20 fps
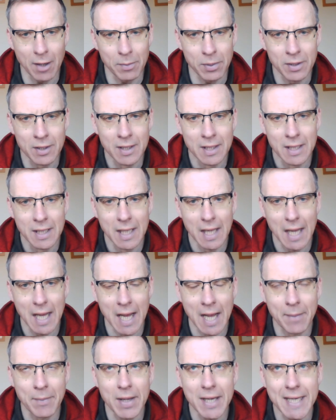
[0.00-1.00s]
up.
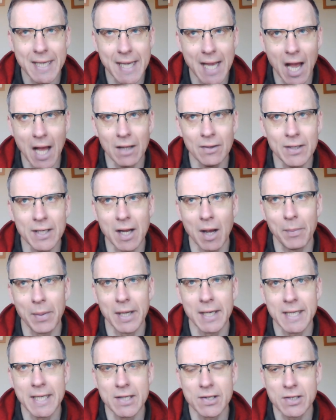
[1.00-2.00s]
He held it up
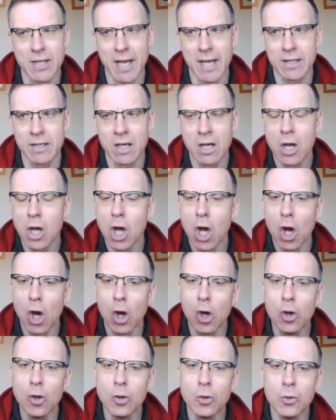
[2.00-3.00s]
and he said,
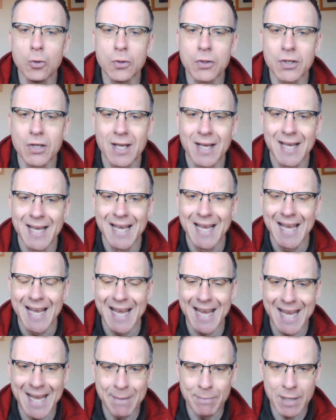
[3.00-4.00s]
whose
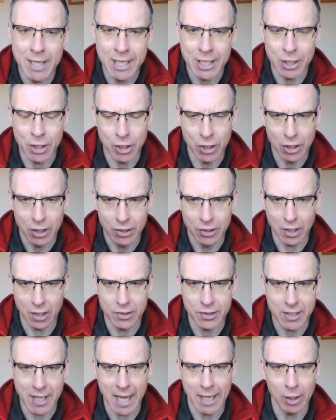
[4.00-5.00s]
image
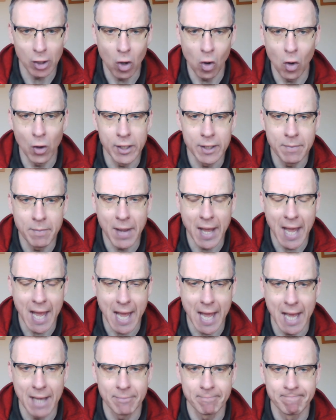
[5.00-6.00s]
does that coin
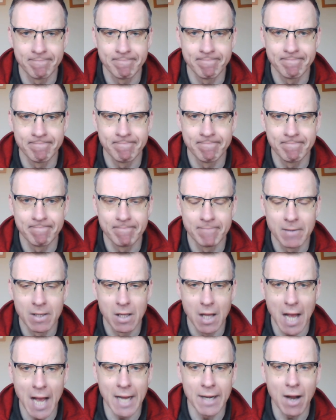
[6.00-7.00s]
bear?
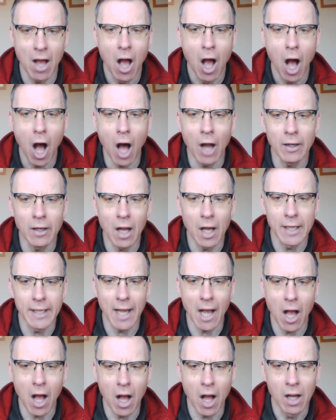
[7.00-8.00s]
And
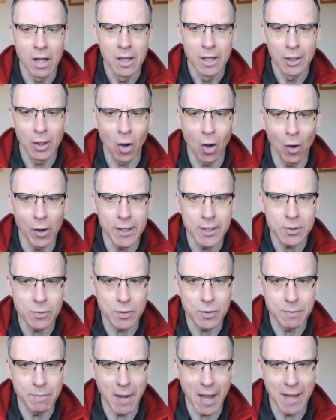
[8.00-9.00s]
unlike our coins,
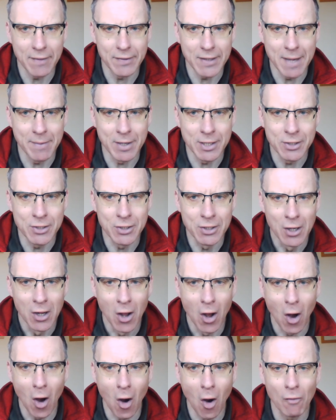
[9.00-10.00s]
which bear the image
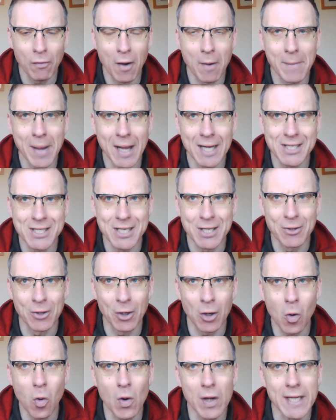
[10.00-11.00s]
of Her Majesty
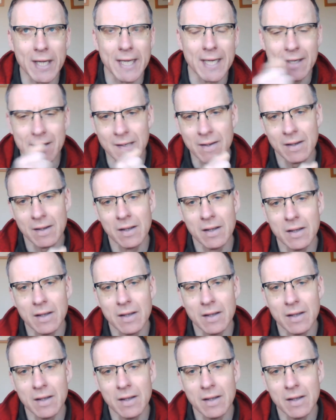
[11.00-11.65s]
the Queen,